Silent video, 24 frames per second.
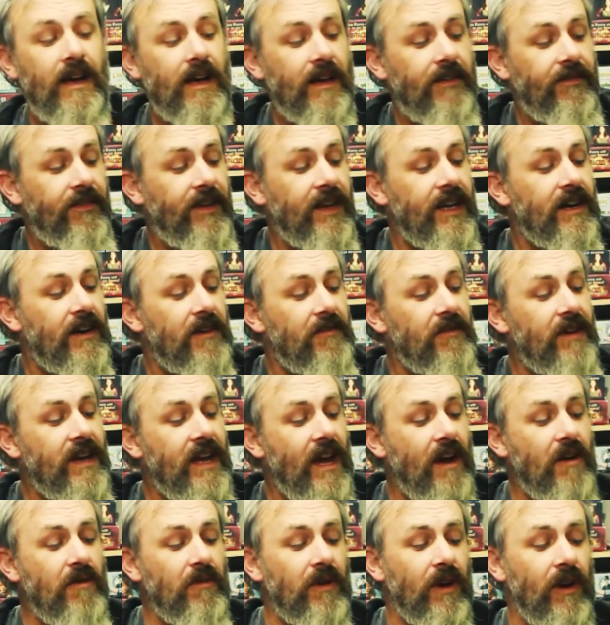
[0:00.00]
I think I
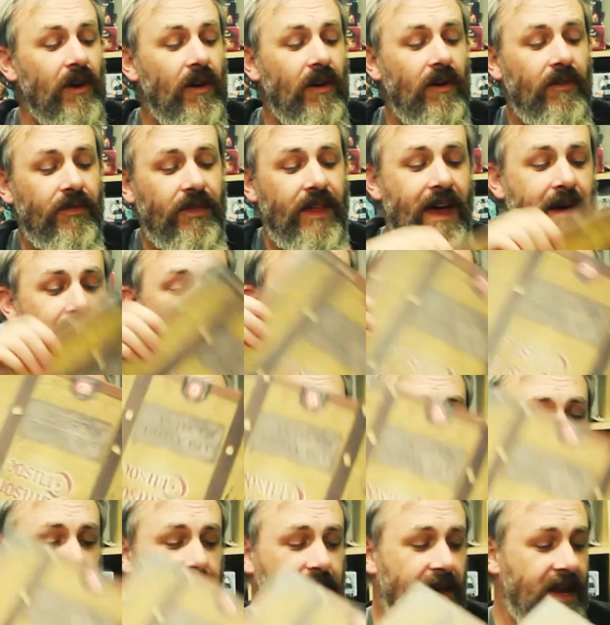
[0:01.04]
already own a lot of that
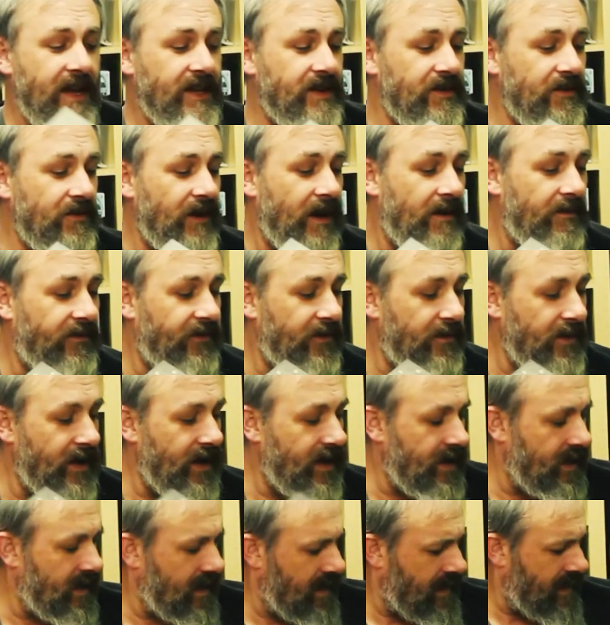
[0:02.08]
because I picked it all up from
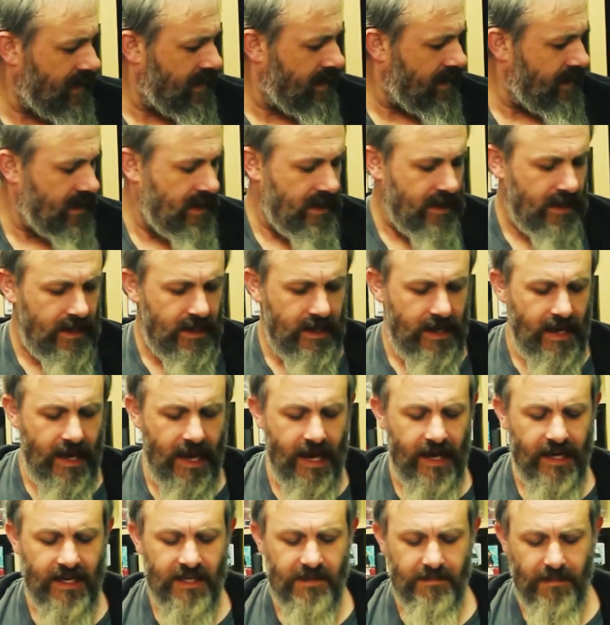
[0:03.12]
a
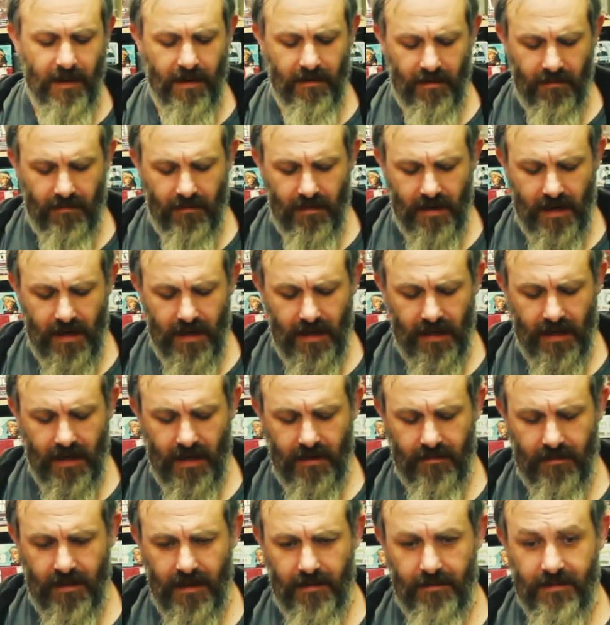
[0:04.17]
expo a while
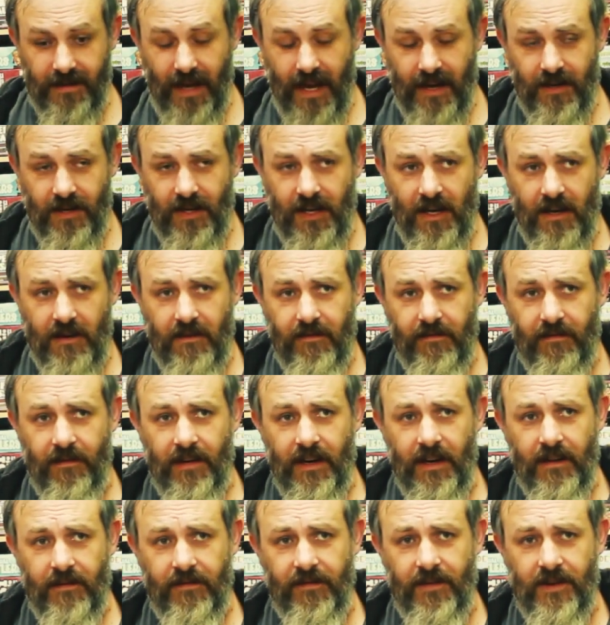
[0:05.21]
ago when he was actually over
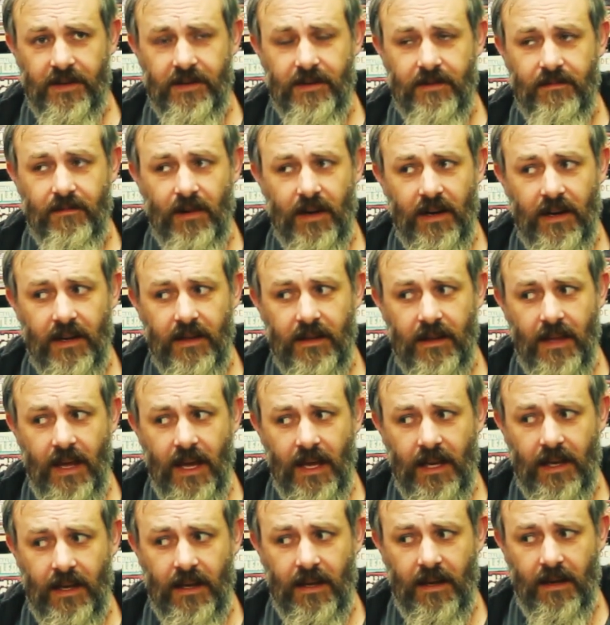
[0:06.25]
at it. The first one in
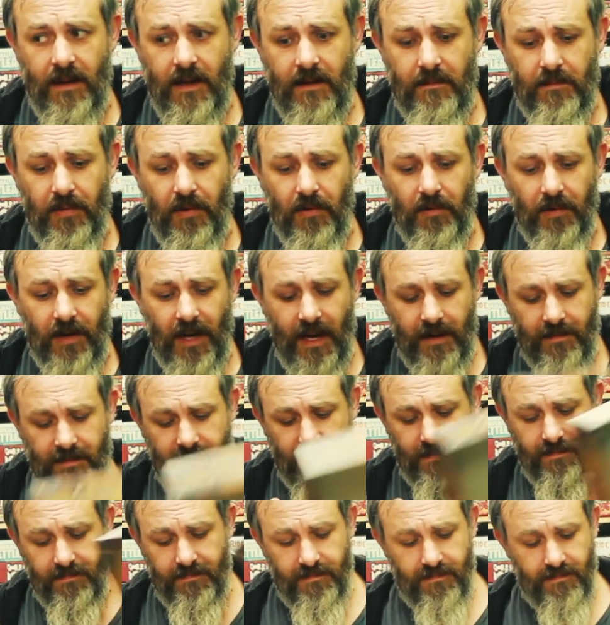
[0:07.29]
uh, Portal
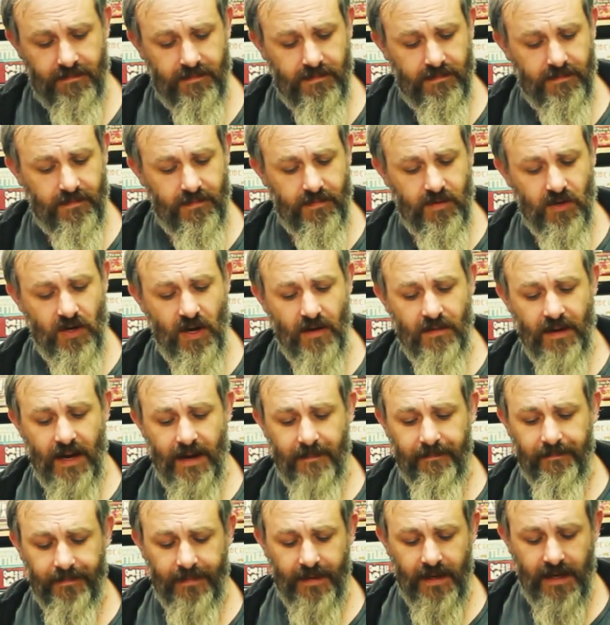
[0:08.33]
Games
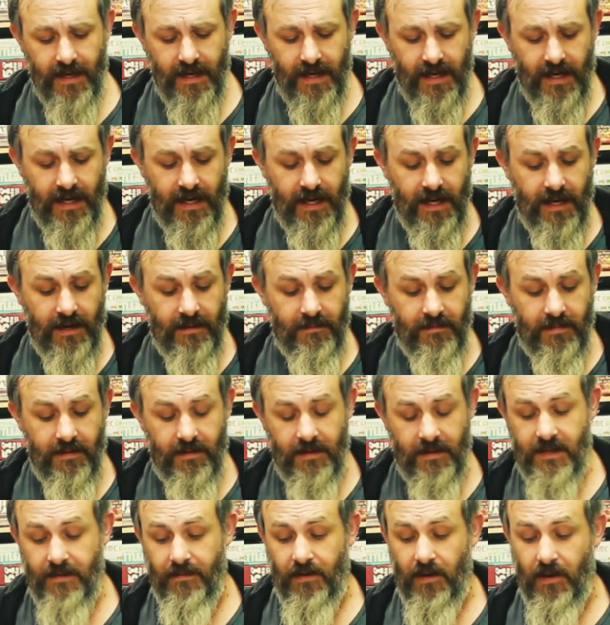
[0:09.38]
showdown. Um,
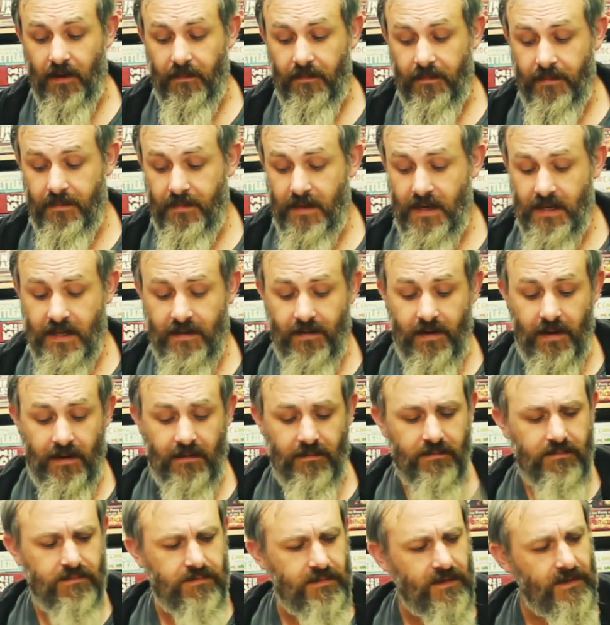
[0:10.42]
let's have a look. Let's have a look.
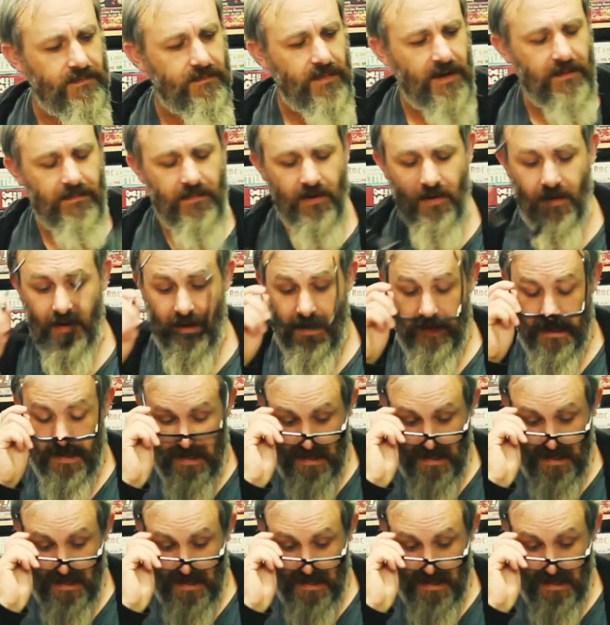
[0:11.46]
Oh, it's a big book.